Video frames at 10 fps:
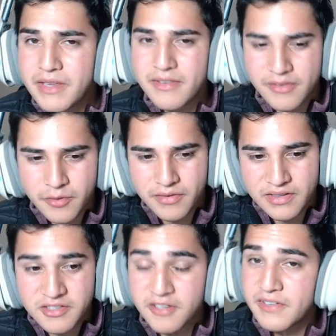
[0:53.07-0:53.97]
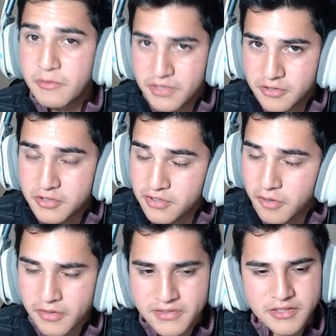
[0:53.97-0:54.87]
is doing this survey, which you should
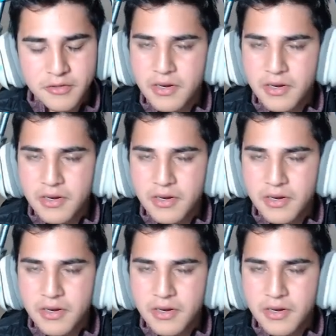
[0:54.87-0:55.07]
always do.